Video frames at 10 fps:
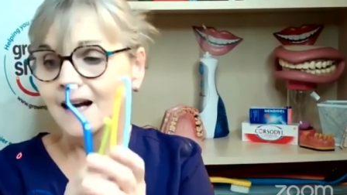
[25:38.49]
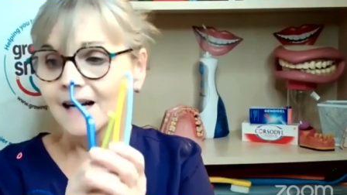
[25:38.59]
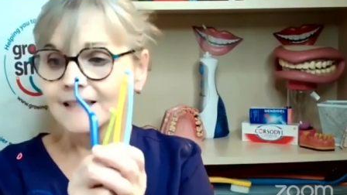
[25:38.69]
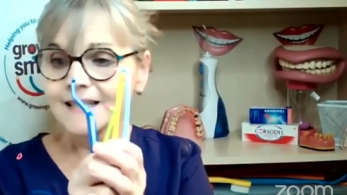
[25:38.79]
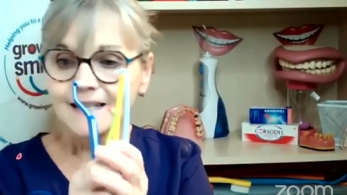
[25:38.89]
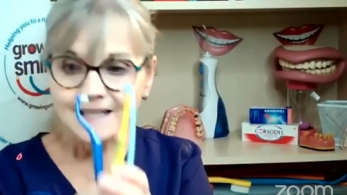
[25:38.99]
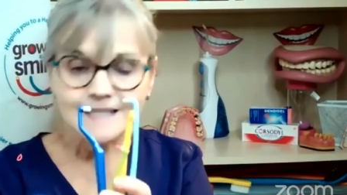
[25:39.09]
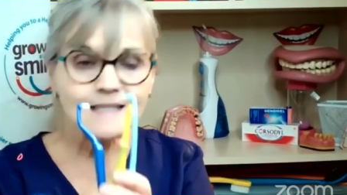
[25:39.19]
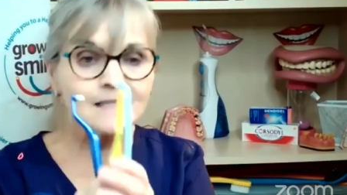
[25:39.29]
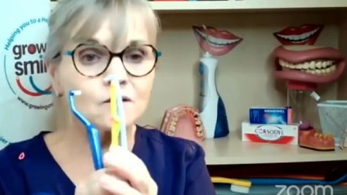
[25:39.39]
And it
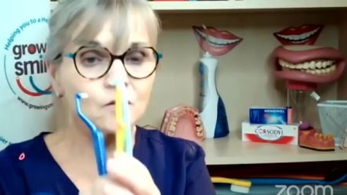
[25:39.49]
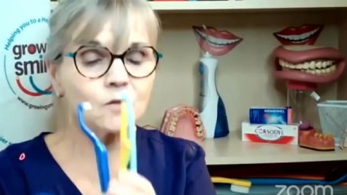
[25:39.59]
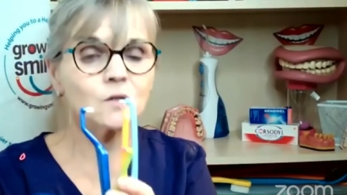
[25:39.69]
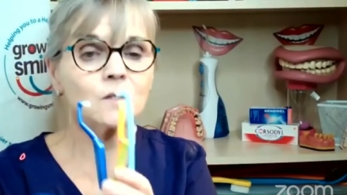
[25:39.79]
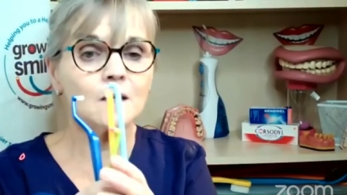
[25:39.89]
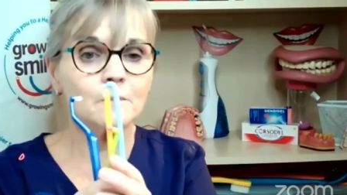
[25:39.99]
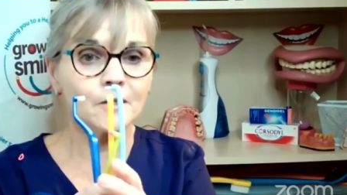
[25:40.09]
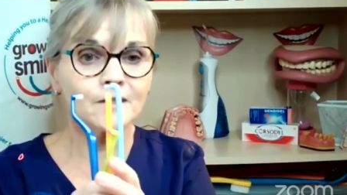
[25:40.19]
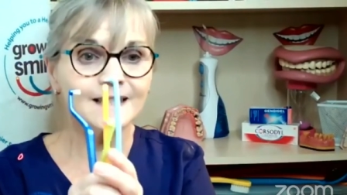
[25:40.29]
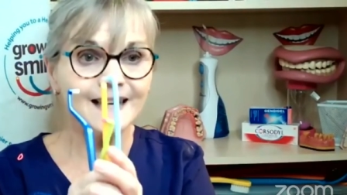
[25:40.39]
is all
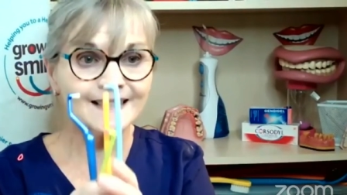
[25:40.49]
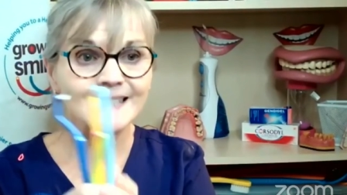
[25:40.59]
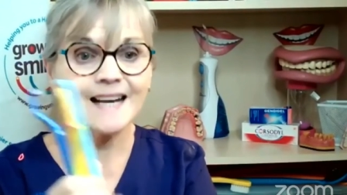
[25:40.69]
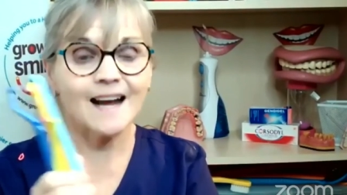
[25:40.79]
about getting